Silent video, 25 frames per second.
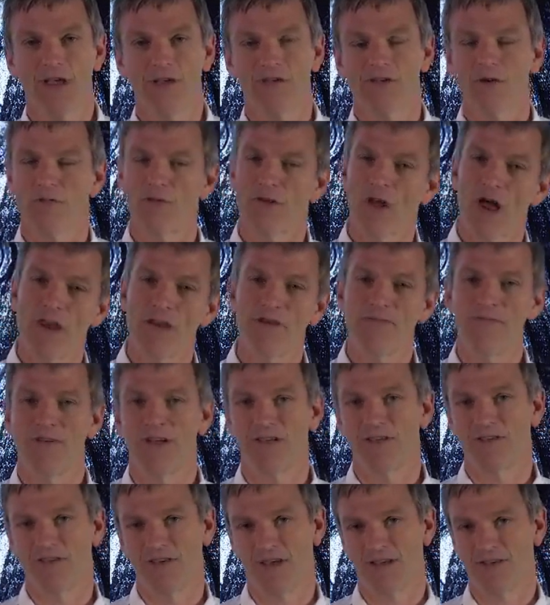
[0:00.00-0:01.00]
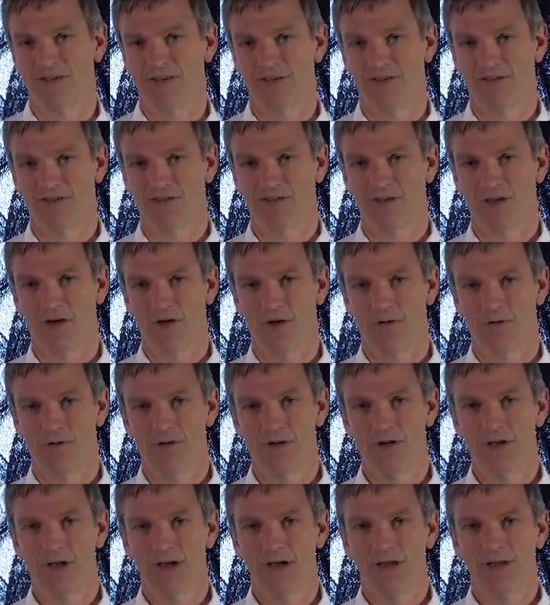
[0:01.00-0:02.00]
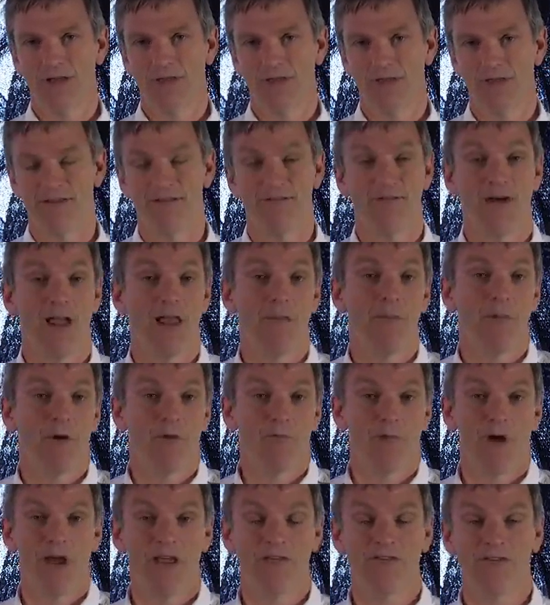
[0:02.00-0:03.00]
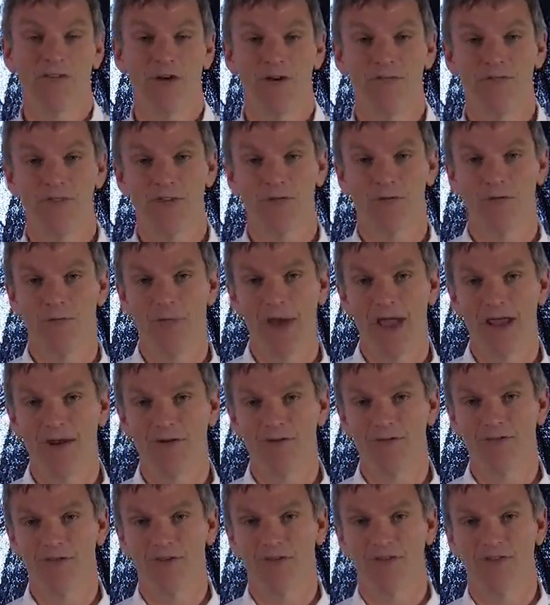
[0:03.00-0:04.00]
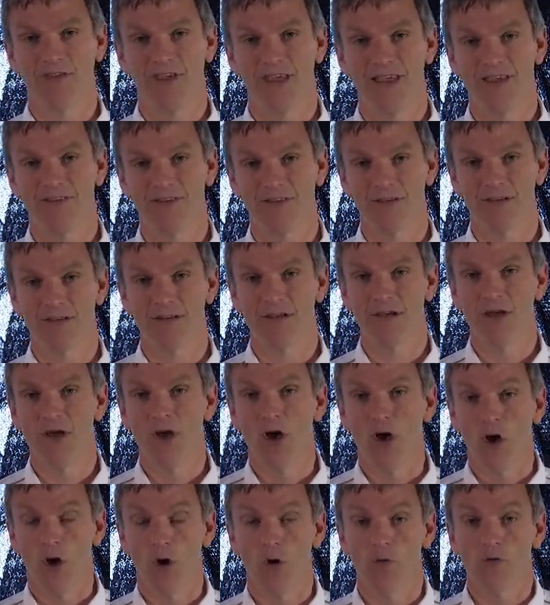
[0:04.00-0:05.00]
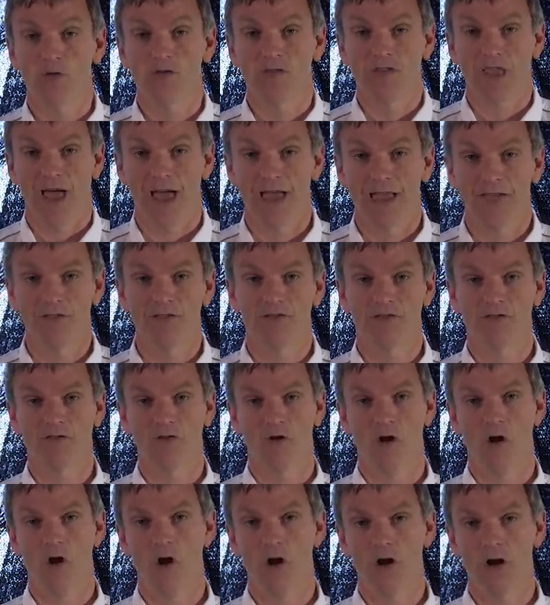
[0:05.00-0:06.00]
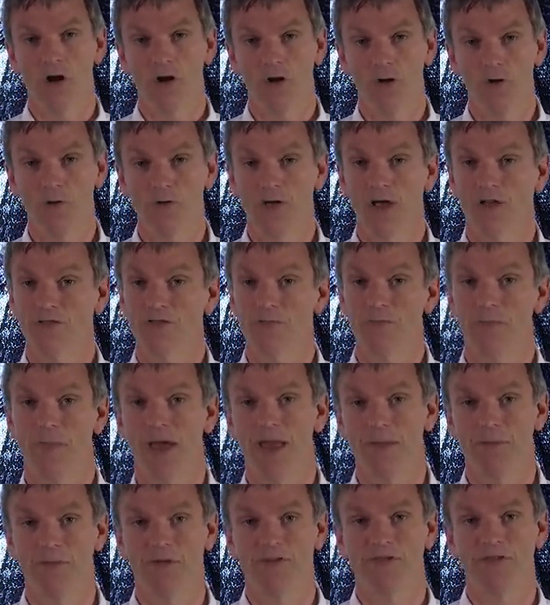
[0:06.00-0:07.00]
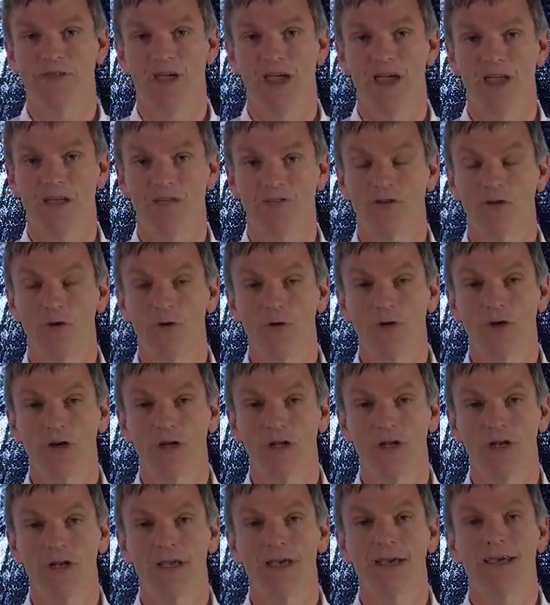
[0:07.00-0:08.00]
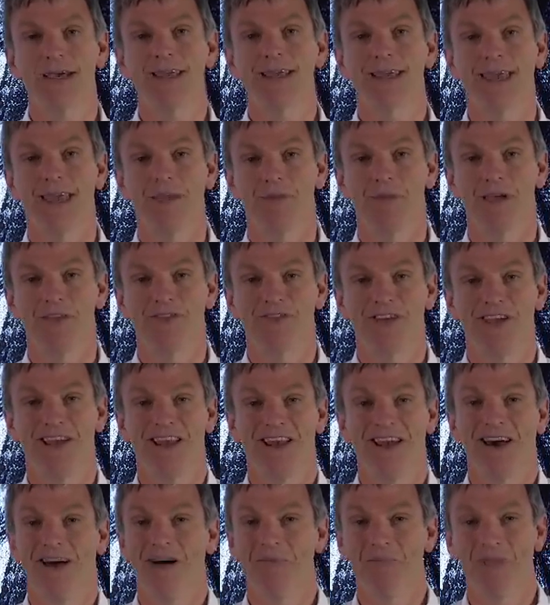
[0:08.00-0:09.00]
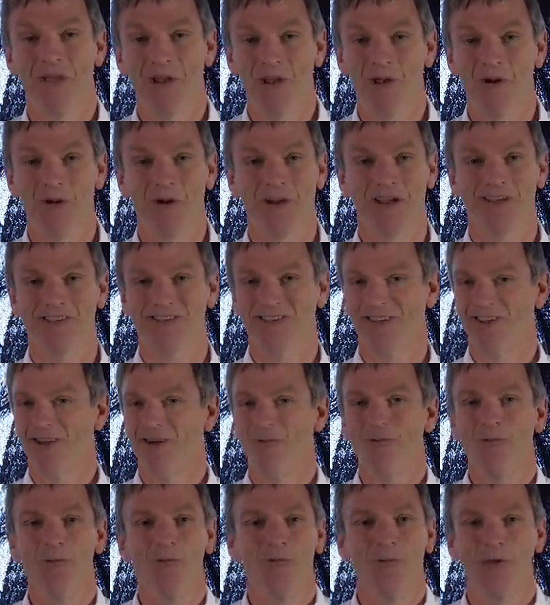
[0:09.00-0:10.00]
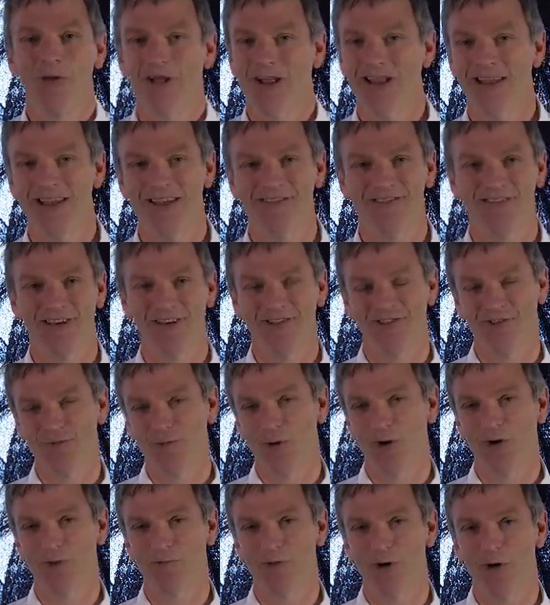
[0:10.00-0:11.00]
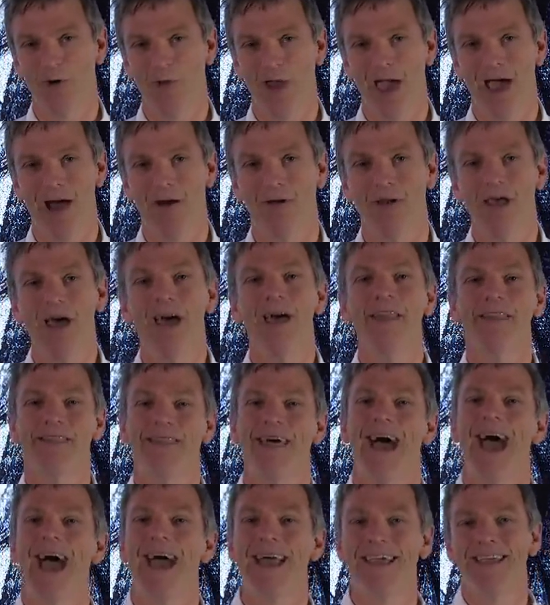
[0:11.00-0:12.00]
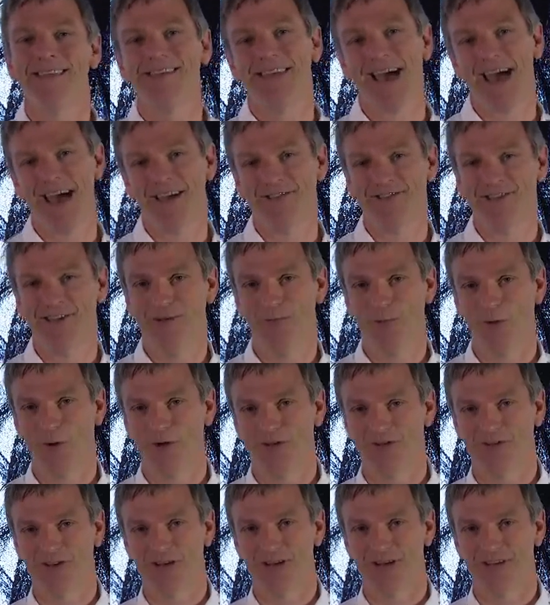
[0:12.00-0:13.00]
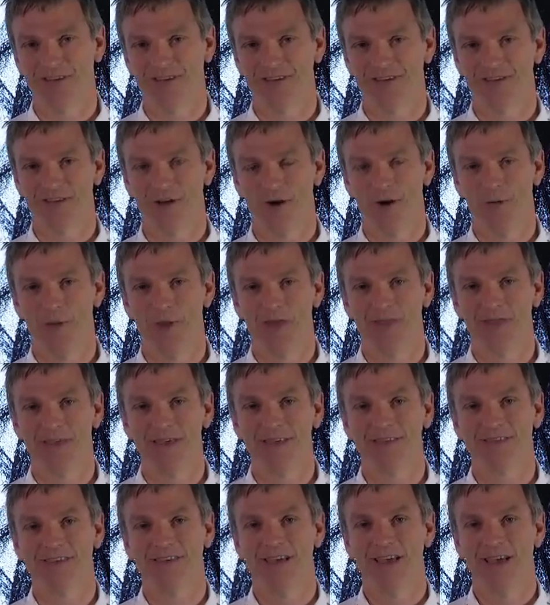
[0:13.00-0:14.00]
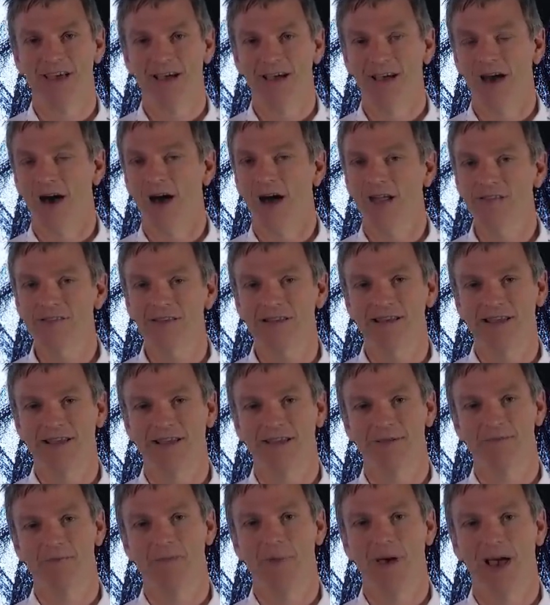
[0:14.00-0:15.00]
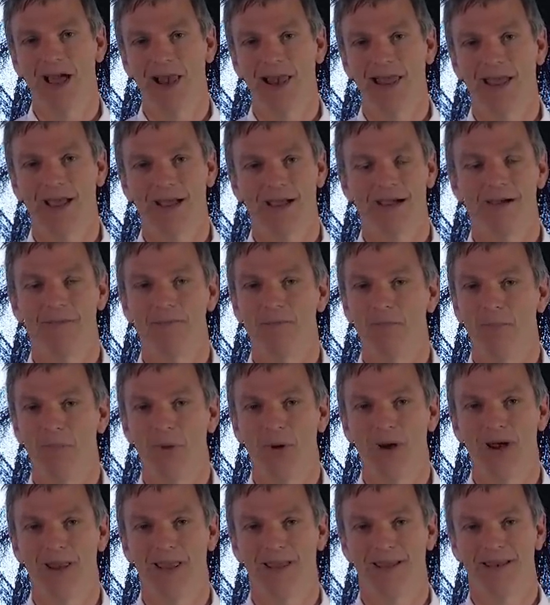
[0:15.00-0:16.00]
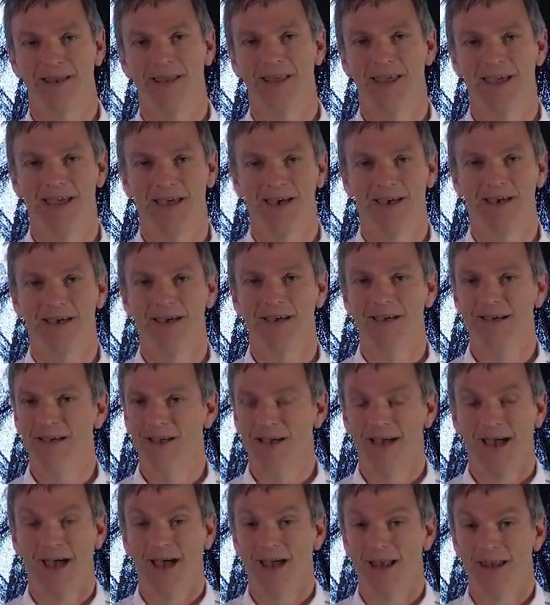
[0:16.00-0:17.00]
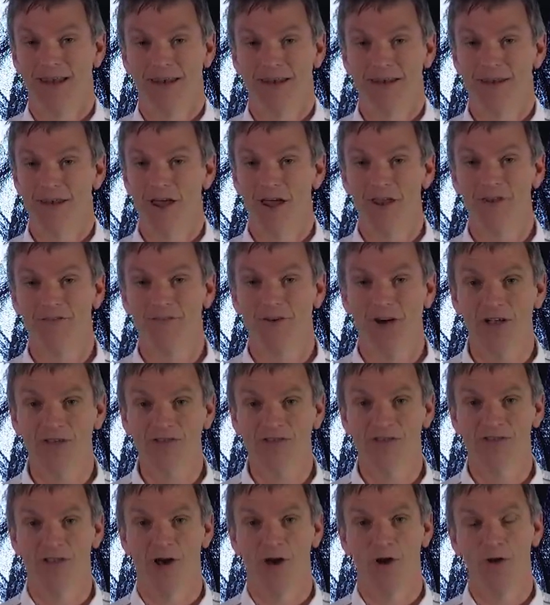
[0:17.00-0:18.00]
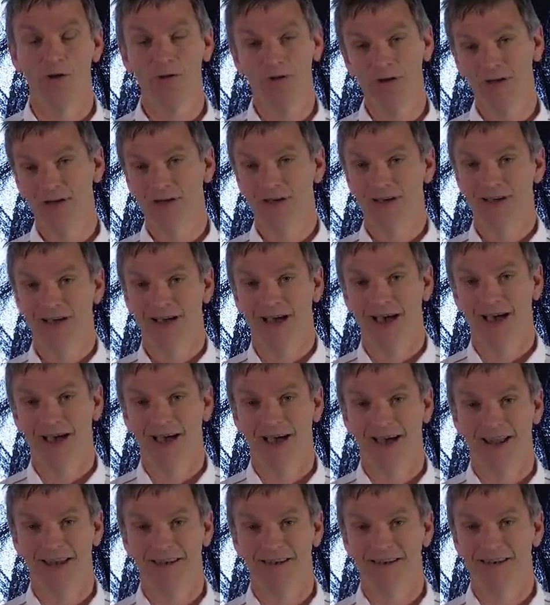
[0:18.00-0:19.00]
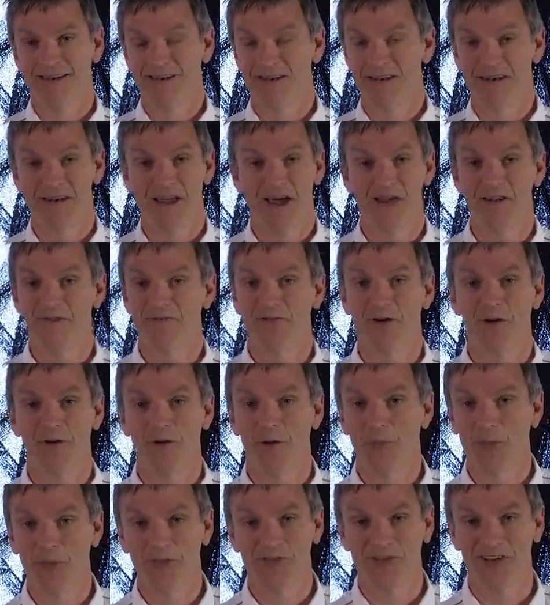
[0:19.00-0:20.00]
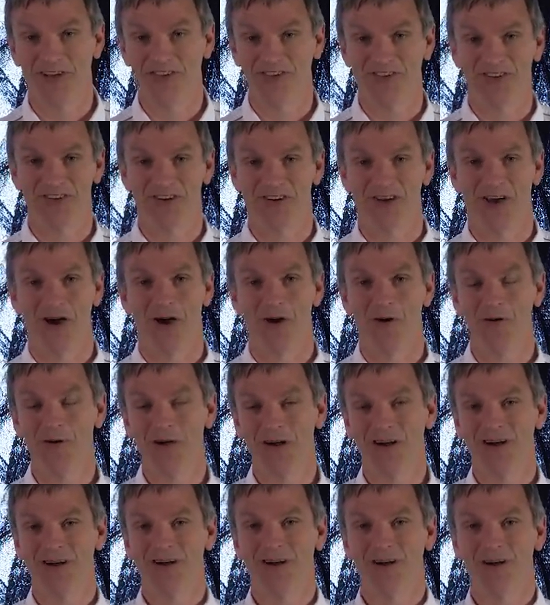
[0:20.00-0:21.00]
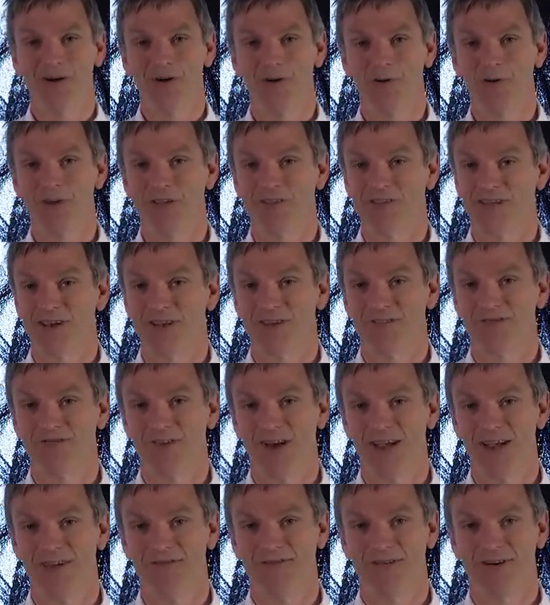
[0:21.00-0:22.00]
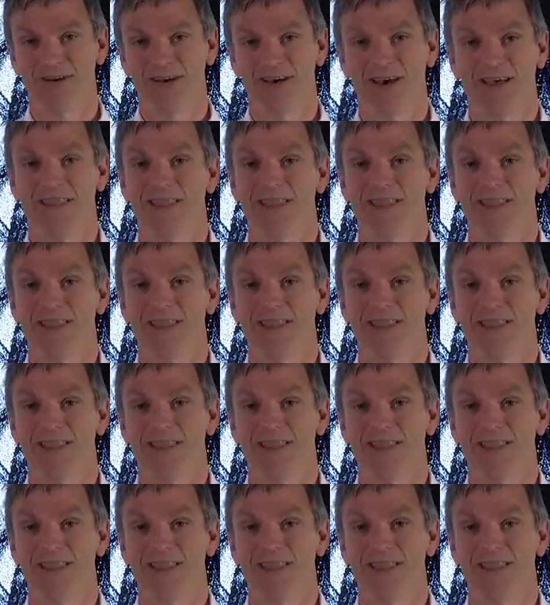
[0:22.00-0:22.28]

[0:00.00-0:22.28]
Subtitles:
So none of it's set in stone. The development race over the remainder of the season, who stays strong, who doesn't make mistakes, who can keep their chin up the longest, and all the cliches you want to roll out, that is actually what is going to determine this utterly compelling and brilliant year. And none of us know, and none of our opposition know, who it's going to favour.